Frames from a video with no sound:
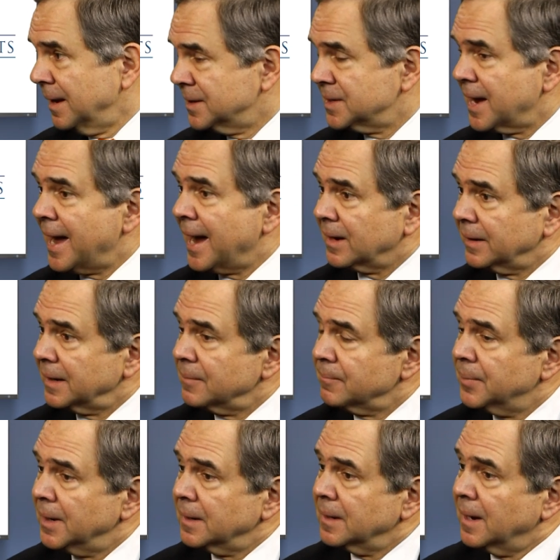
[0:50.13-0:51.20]
exactly.
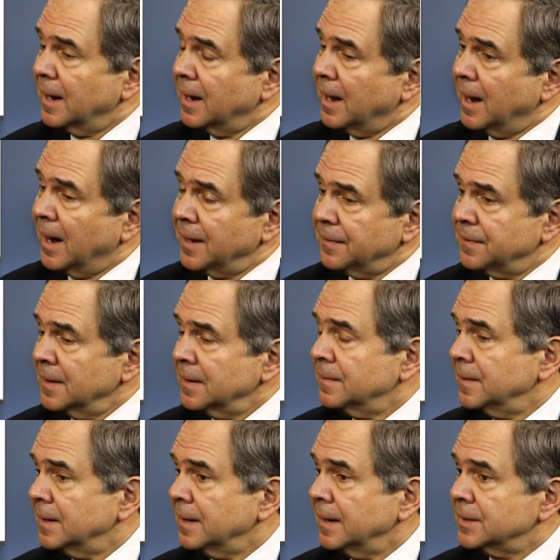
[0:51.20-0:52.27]
But I, I, think
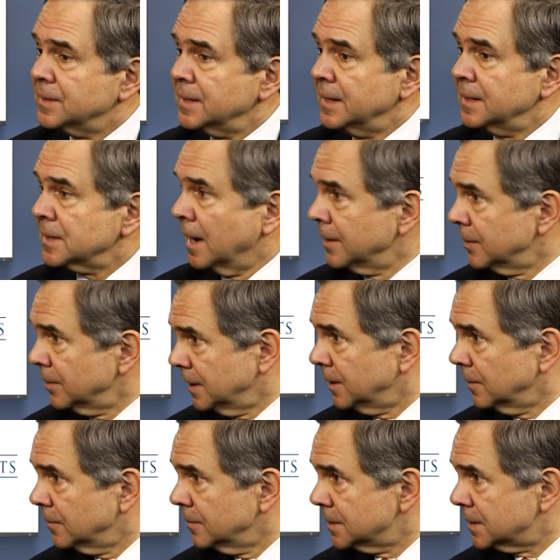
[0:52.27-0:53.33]
that it's it's
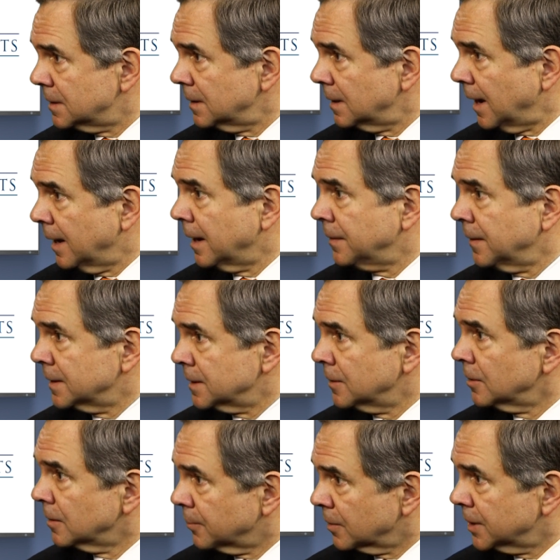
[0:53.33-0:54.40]
underused, and I think it's
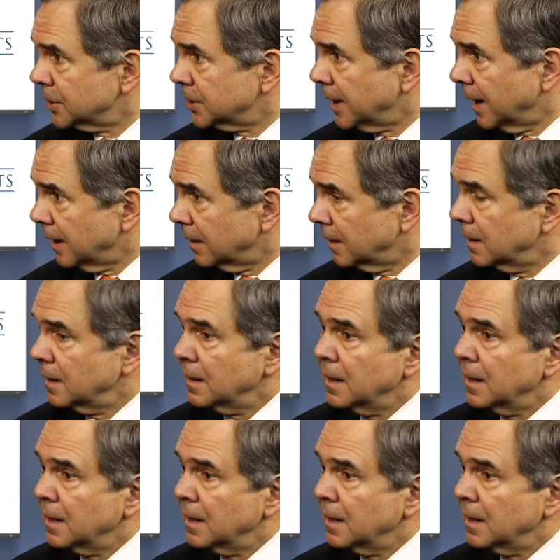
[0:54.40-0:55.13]
underappreciated.